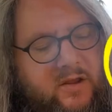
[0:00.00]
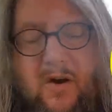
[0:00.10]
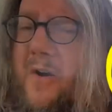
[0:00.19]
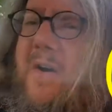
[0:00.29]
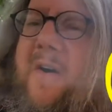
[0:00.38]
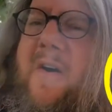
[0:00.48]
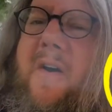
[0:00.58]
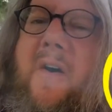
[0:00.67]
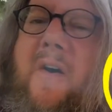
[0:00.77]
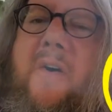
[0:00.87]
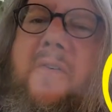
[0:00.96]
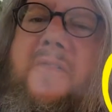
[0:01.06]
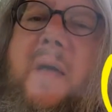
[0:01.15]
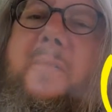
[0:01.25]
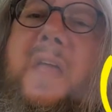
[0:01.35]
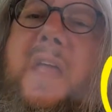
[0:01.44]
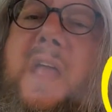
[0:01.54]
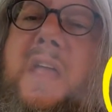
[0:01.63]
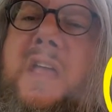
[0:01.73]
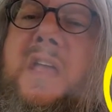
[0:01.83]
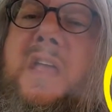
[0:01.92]
You'll find
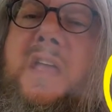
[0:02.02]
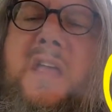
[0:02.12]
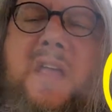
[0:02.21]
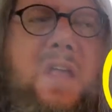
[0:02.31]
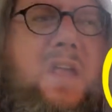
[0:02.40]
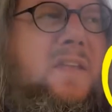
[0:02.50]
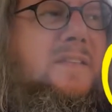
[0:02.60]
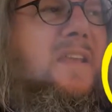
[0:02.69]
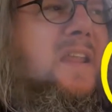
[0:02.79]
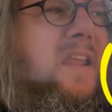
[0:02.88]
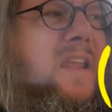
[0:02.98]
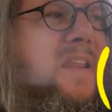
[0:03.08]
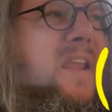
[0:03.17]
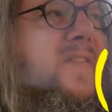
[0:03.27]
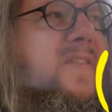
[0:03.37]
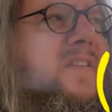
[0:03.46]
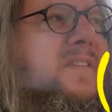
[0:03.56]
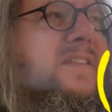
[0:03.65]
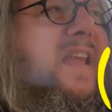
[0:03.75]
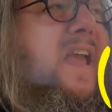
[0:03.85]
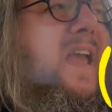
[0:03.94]
me sitting in the
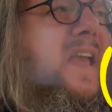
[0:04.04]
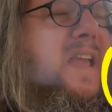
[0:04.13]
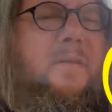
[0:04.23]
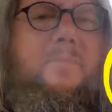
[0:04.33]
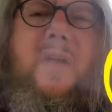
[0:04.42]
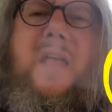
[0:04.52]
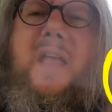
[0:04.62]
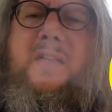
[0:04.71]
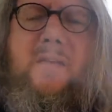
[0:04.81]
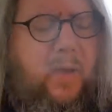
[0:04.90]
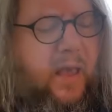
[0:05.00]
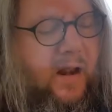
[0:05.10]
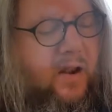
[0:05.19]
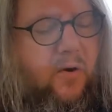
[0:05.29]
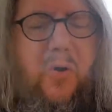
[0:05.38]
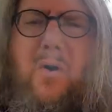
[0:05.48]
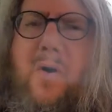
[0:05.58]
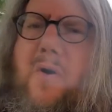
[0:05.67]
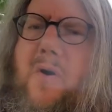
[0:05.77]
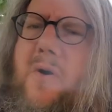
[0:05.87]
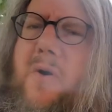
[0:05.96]
shade and breathing my
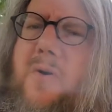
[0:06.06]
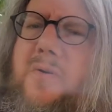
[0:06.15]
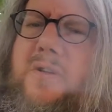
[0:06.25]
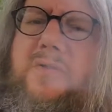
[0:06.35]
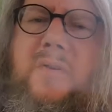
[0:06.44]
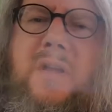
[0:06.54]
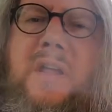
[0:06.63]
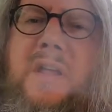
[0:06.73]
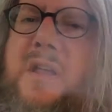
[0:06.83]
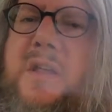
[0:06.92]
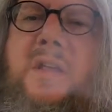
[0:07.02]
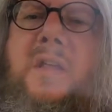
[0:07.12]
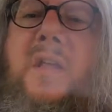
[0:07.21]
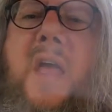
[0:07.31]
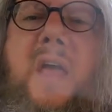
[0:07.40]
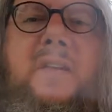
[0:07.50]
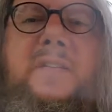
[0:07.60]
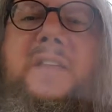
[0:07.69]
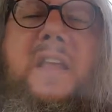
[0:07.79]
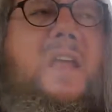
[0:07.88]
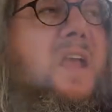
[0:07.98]
lonely tree in a
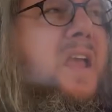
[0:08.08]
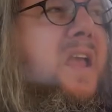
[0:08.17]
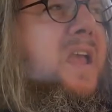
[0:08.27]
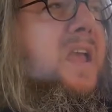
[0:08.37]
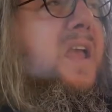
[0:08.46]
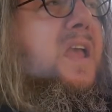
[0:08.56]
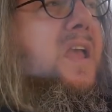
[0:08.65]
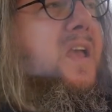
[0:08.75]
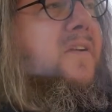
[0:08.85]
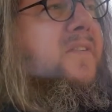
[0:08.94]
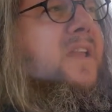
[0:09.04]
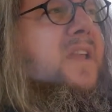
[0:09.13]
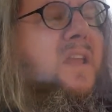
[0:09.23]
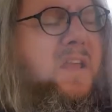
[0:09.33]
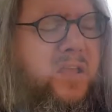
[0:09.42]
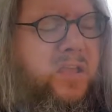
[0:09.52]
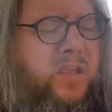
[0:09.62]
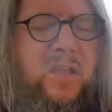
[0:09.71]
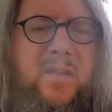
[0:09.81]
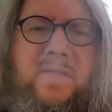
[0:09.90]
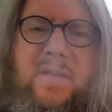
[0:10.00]
sea of
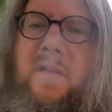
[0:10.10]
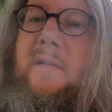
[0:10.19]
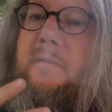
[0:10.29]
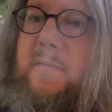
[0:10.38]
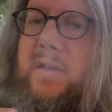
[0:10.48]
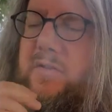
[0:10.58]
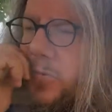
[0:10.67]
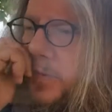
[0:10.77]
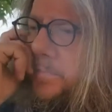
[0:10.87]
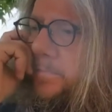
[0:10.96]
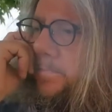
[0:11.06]
leaves, and so on.